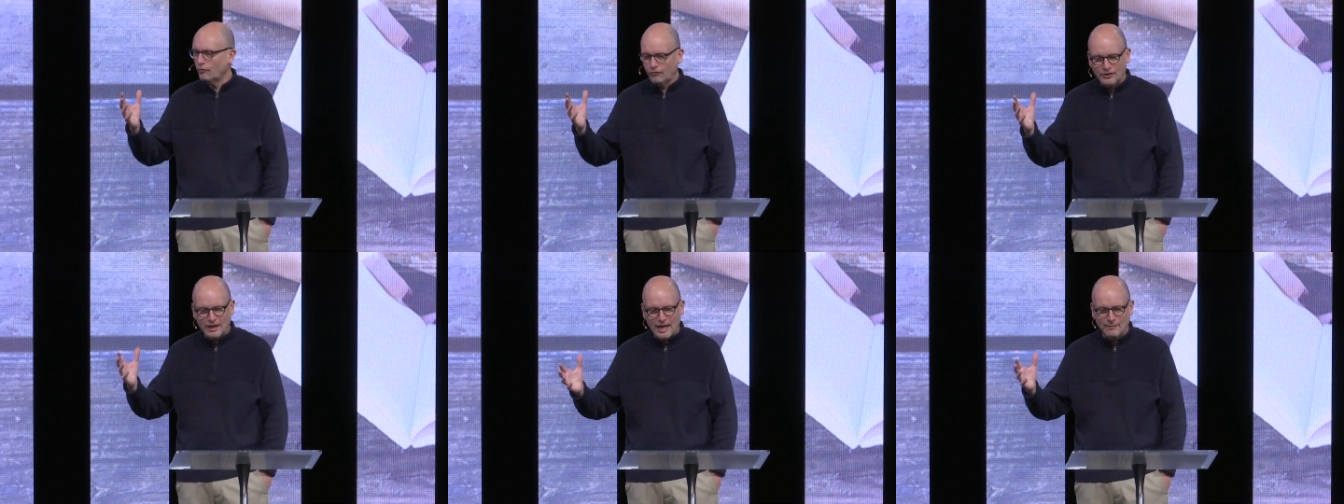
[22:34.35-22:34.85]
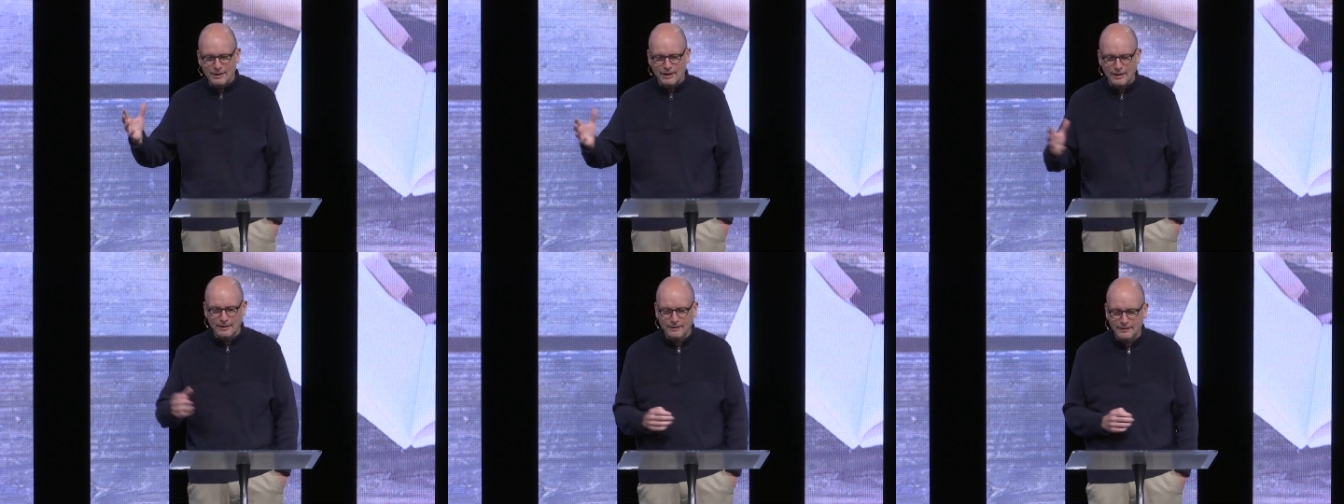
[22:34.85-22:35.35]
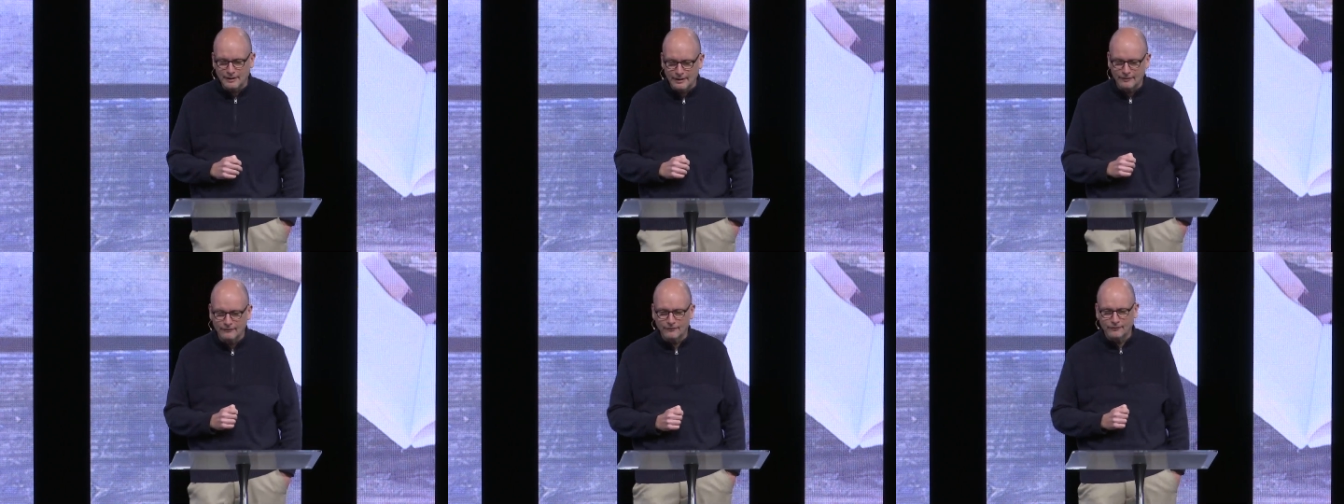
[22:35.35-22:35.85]
phenomenon
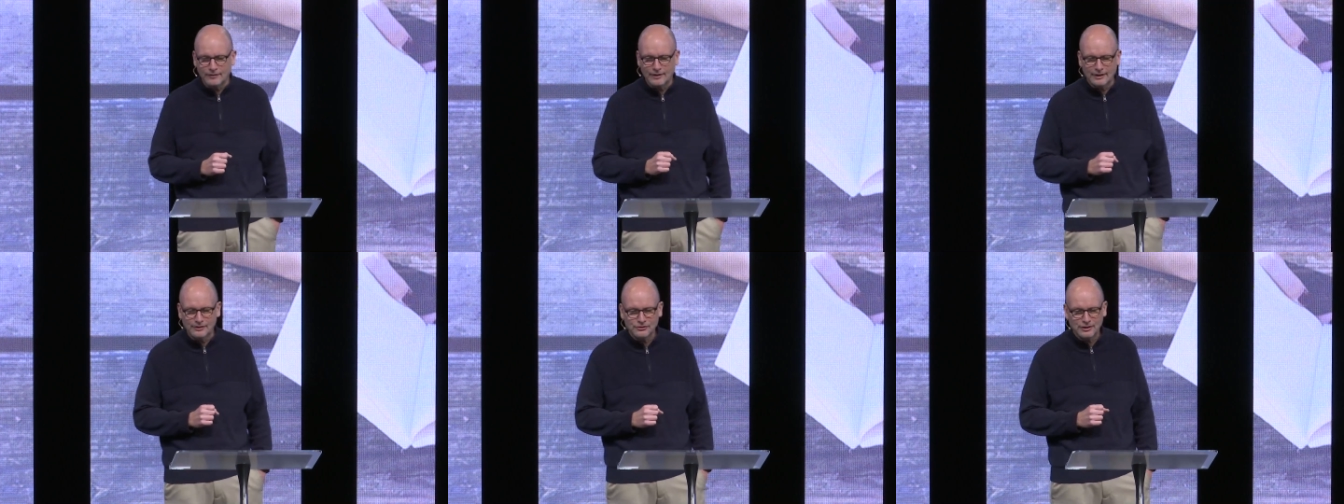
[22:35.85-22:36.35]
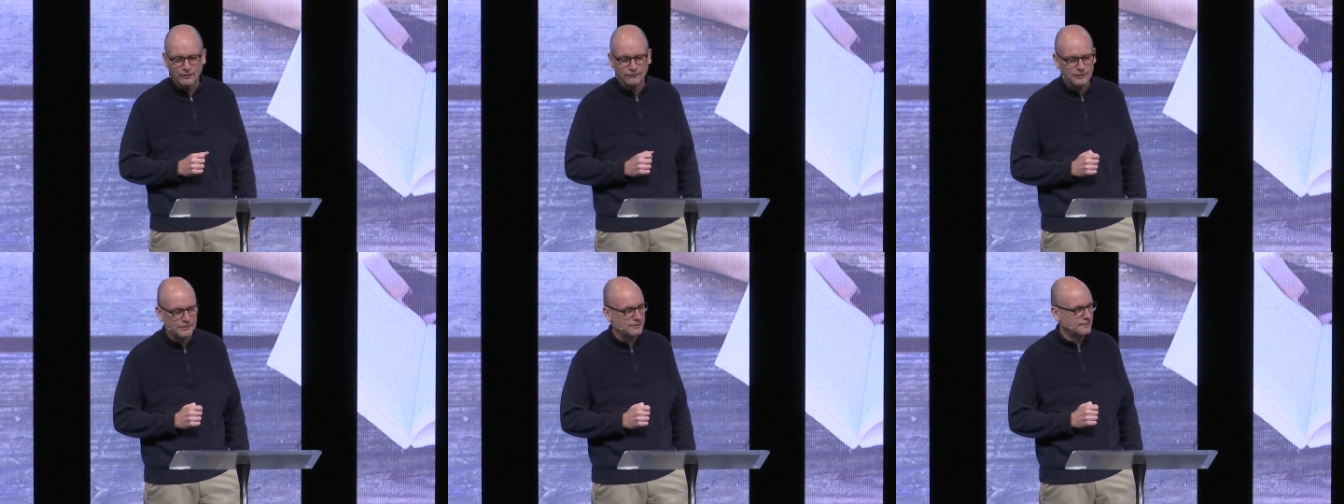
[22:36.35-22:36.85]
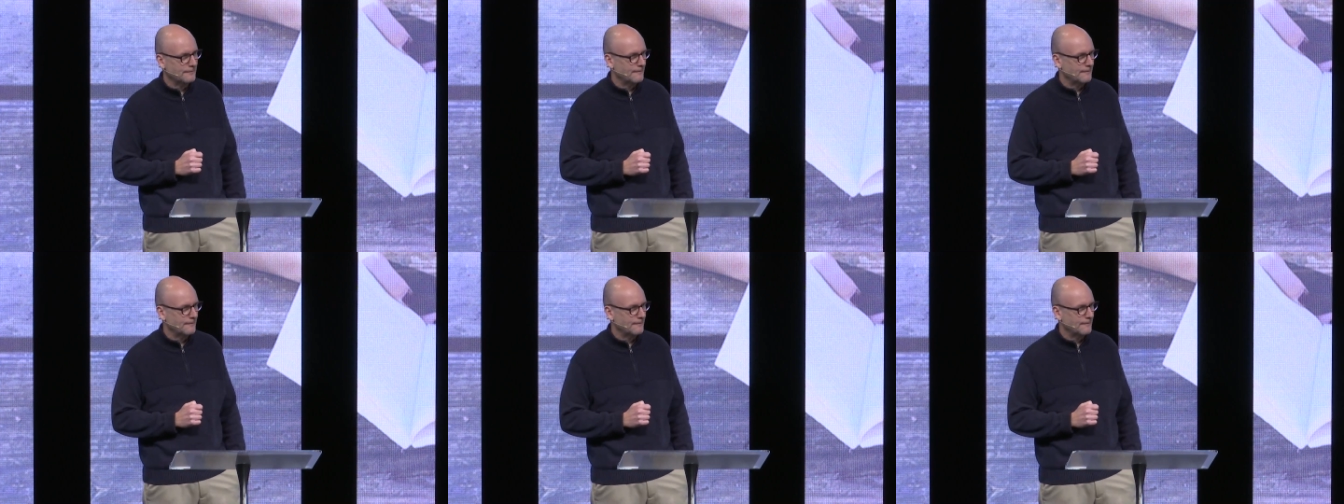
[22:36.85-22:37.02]
of uh, selfies.